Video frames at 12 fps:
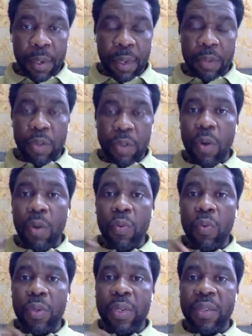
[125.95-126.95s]
It is
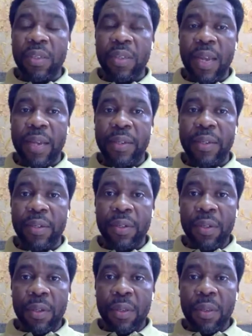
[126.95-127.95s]
God who decides
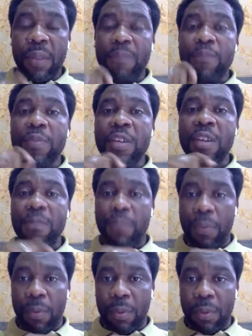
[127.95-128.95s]
the
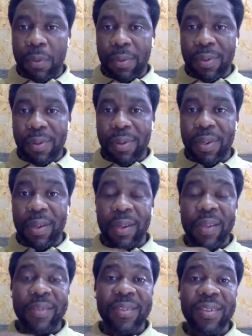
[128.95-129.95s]
people
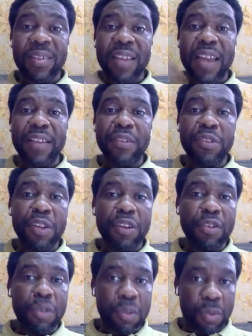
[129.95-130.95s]
he is
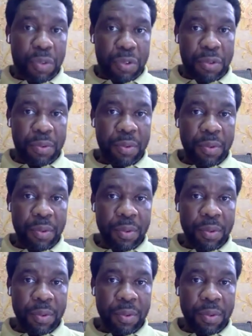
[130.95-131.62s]
sending you to.